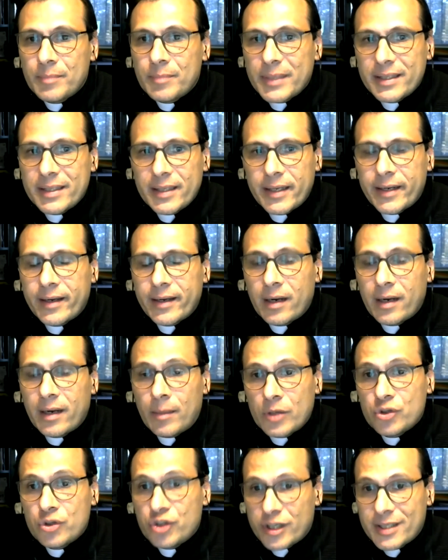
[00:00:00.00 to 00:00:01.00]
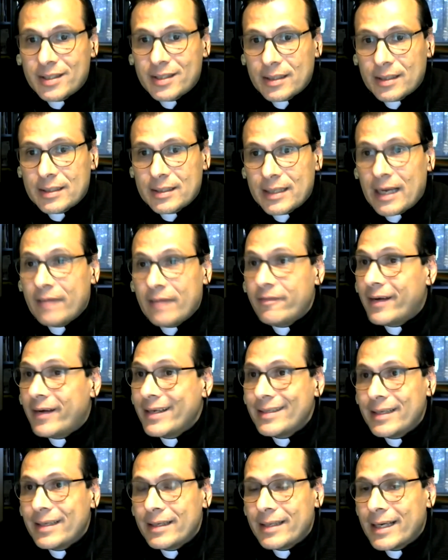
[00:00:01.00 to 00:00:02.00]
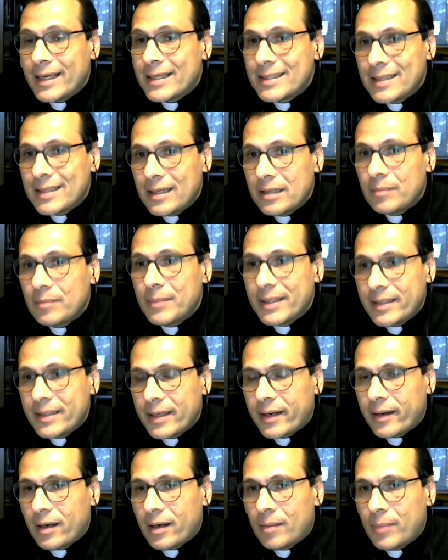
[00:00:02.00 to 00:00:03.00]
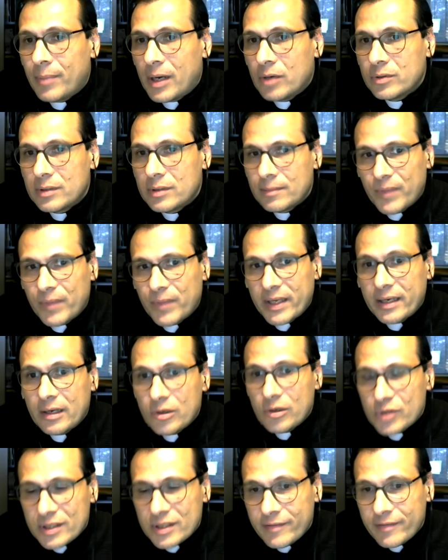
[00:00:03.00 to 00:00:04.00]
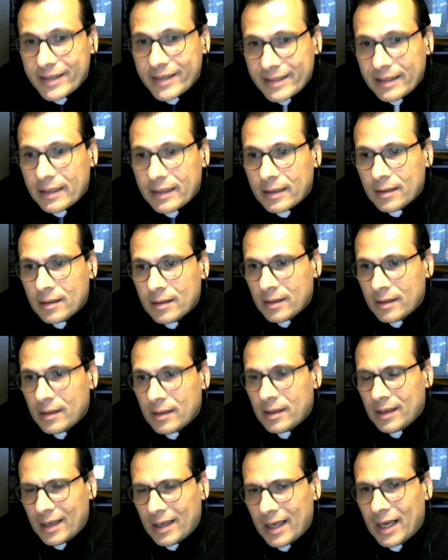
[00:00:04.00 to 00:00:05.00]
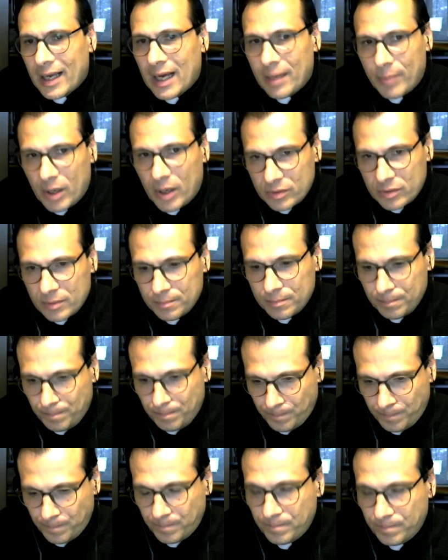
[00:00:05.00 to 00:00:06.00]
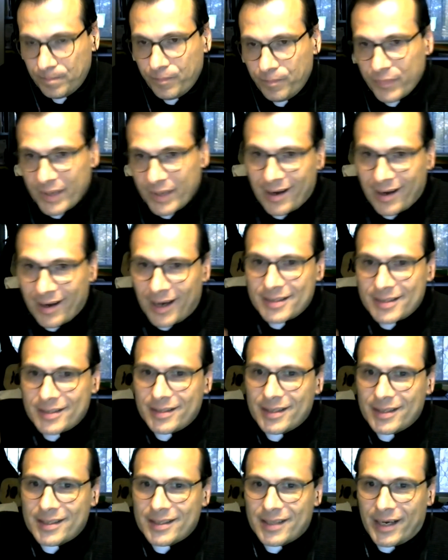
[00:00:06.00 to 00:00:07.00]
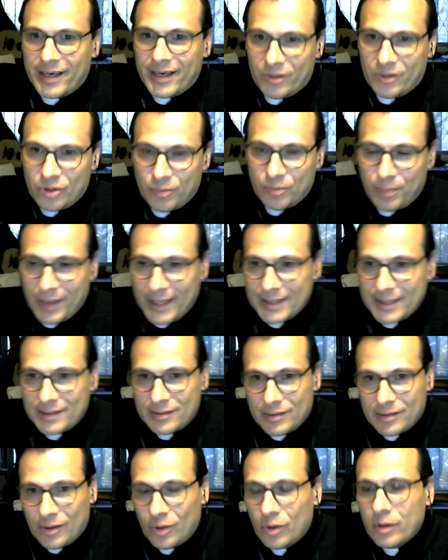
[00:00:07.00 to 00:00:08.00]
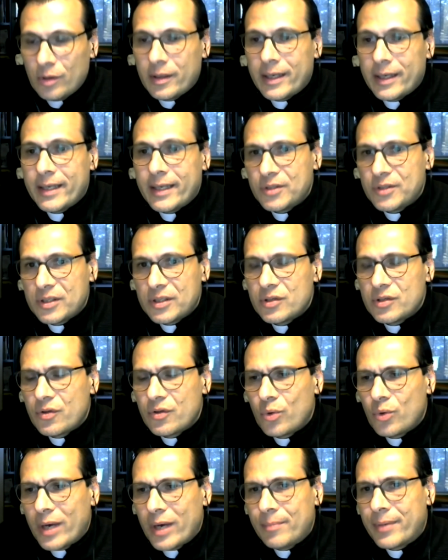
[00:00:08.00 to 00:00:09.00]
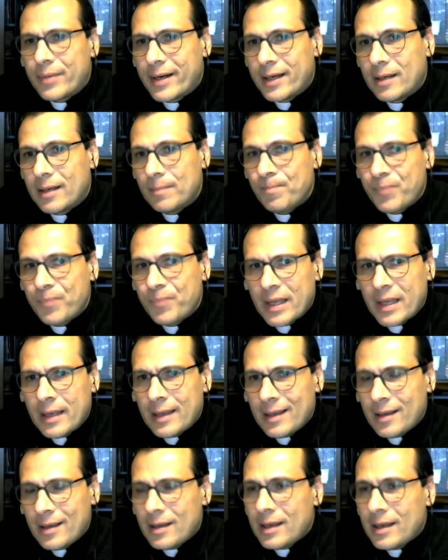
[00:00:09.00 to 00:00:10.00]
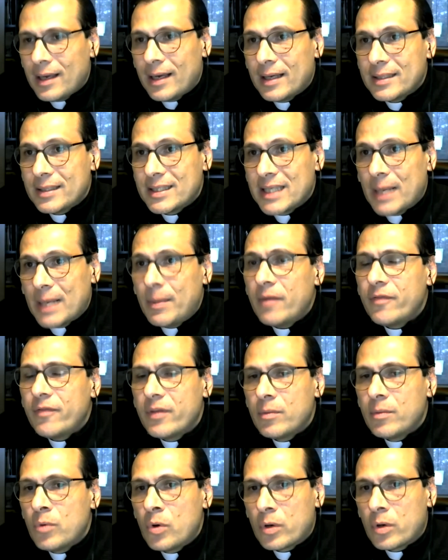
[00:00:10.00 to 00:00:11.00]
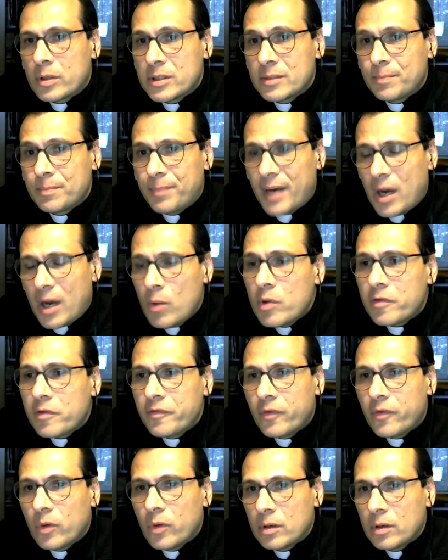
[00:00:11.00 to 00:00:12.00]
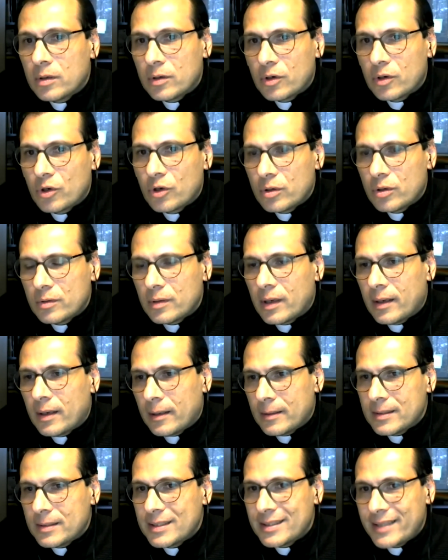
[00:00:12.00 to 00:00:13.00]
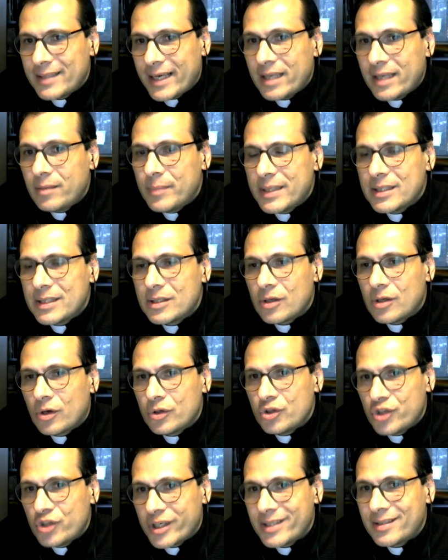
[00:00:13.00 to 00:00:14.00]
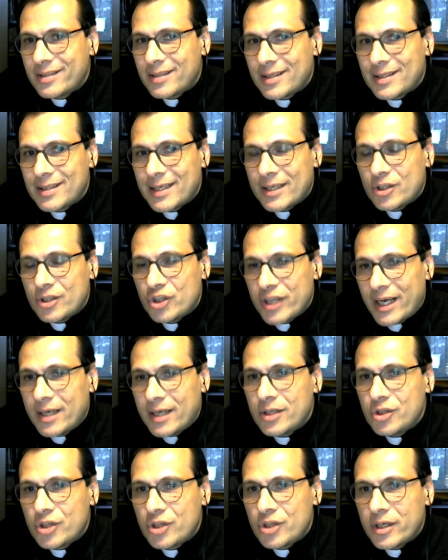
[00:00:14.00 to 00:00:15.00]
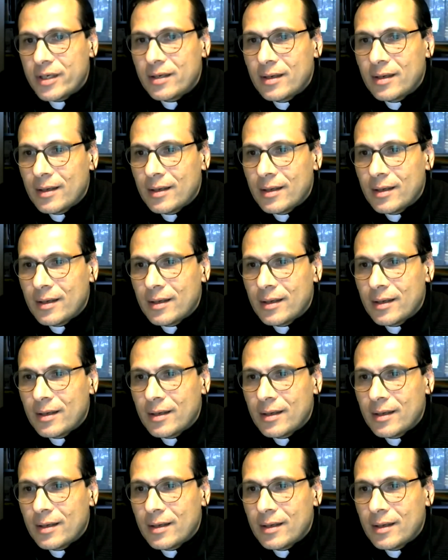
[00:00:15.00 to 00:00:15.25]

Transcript: material about justice. I find in it excellent material about inclusivity, about God's desire to bless all the nations through Abraham. Some of the most powerful statements on justice and challenging